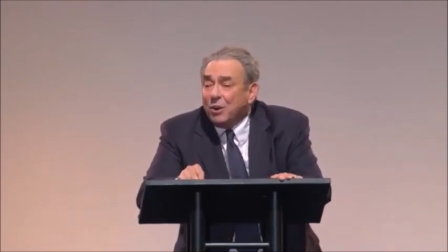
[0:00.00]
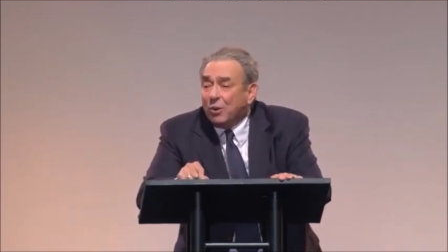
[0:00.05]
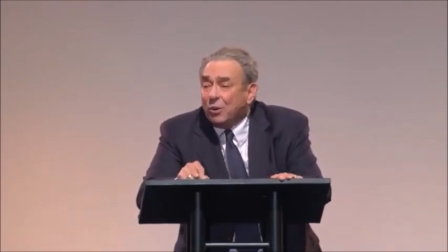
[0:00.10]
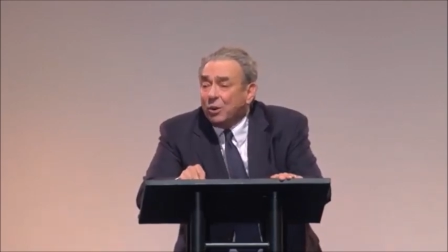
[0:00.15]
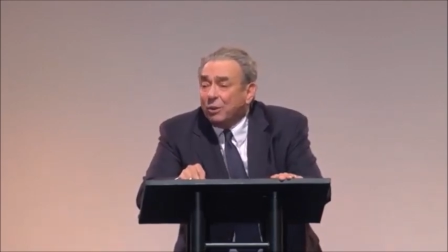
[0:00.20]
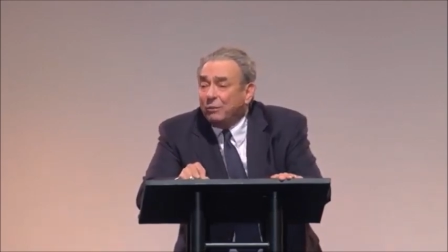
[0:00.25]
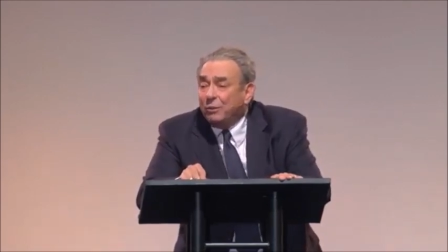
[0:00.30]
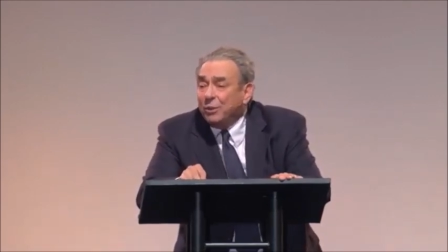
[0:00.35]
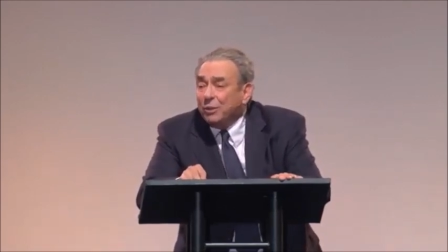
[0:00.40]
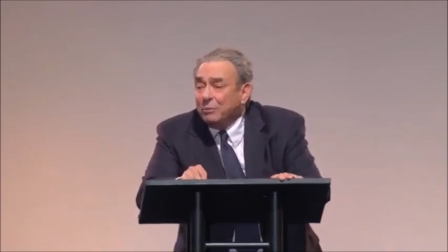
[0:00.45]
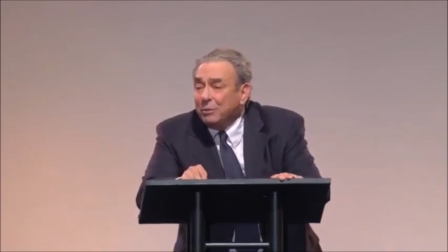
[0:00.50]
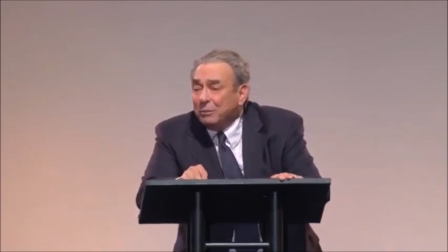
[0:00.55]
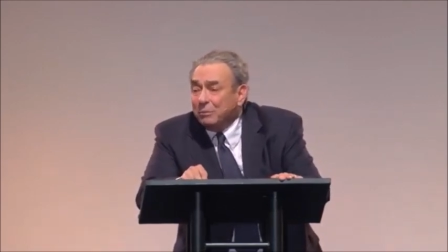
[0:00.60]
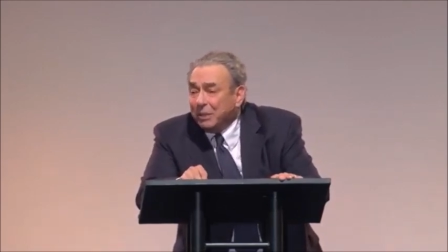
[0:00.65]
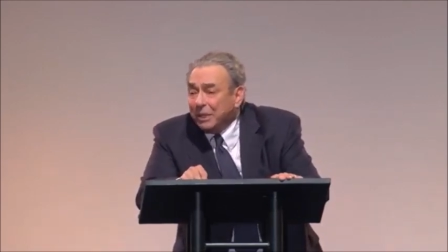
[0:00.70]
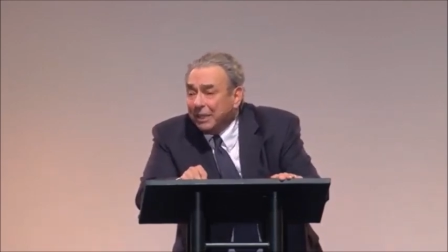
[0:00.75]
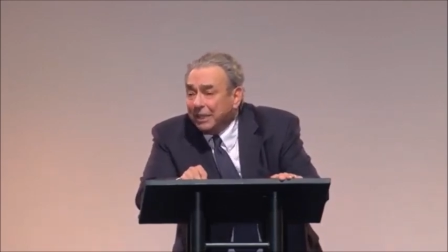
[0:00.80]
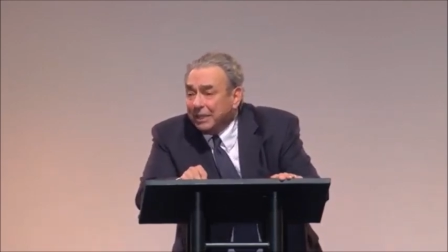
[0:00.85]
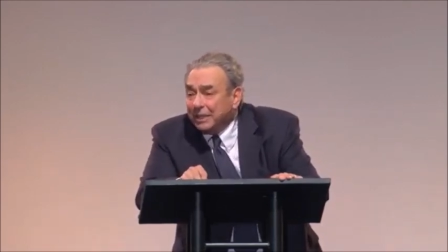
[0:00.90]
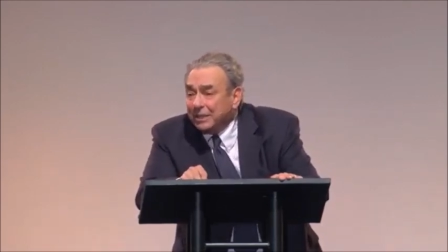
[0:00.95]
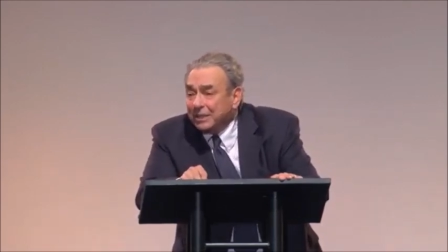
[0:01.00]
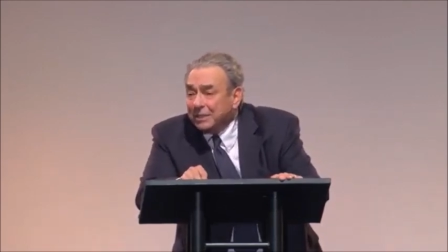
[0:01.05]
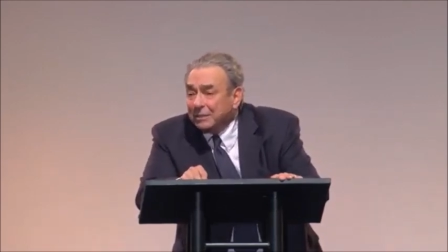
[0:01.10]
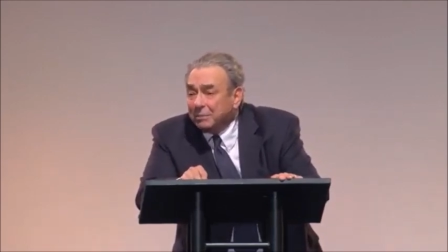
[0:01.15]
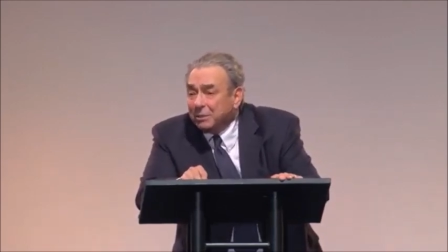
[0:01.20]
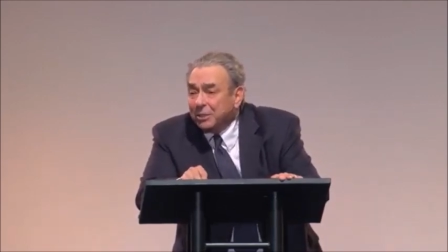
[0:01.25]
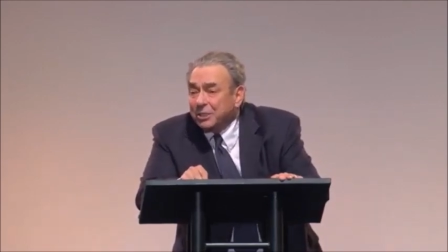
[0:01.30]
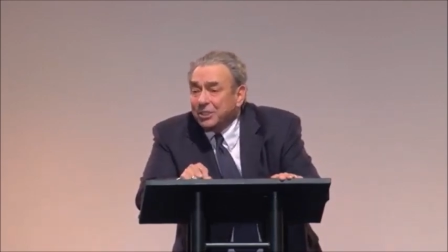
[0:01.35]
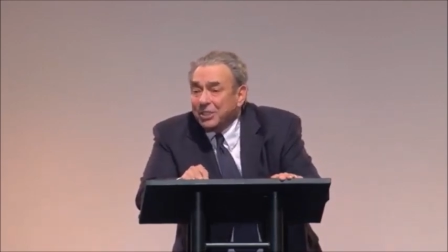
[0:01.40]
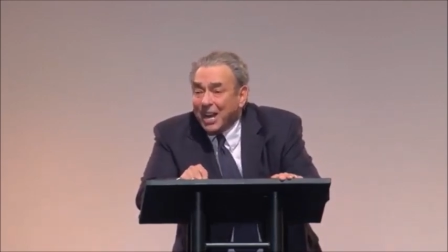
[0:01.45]
or of human
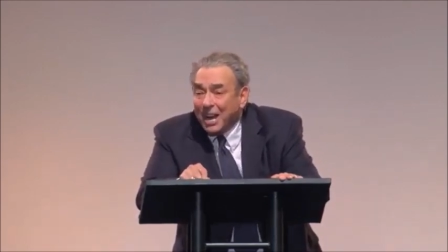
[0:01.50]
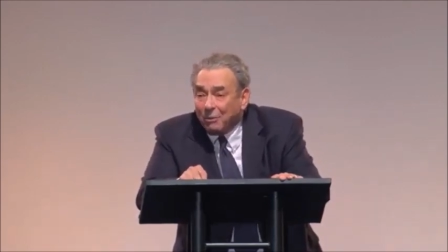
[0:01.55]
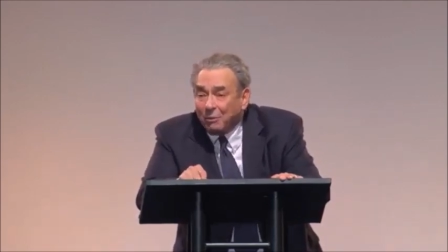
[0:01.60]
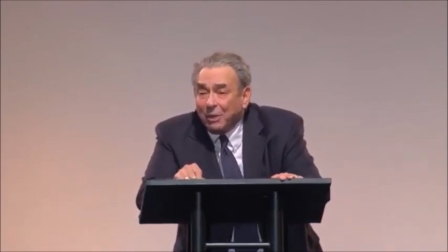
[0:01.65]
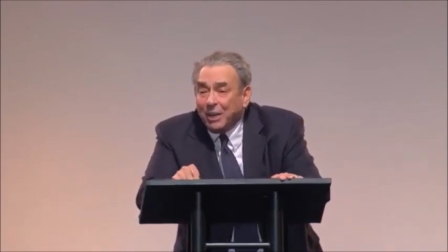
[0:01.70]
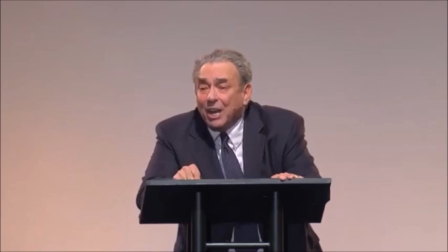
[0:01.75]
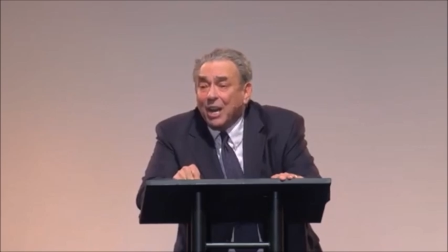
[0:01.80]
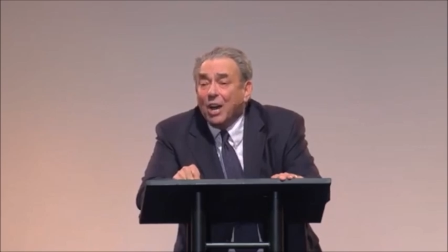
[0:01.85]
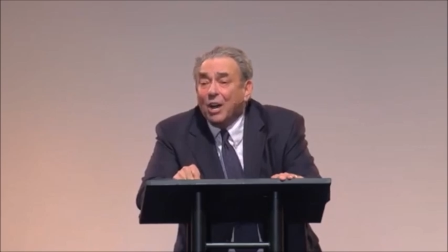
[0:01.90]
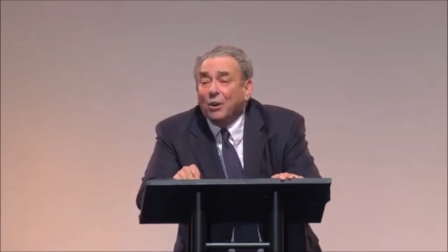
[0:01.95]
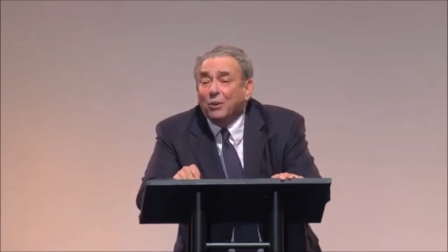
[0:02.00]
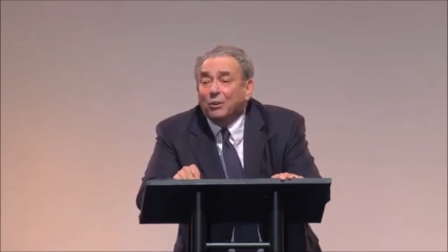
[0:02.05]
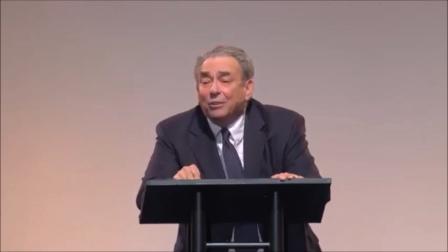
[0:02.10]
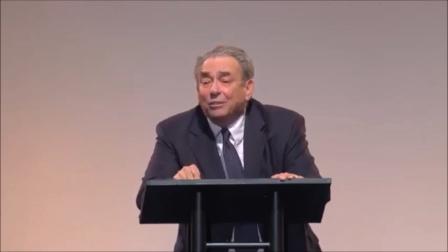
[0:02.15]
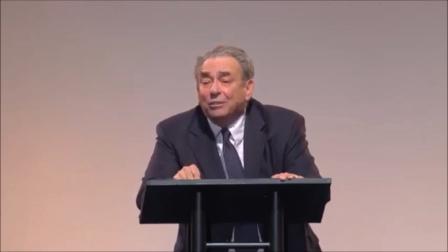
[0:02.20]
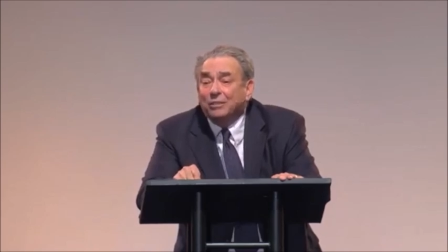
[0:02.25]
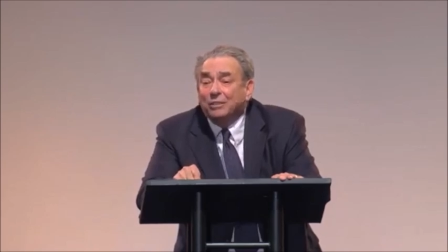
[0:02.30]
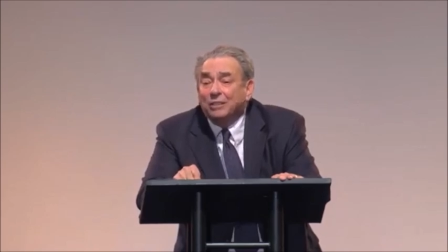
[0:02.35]
beings, because now we know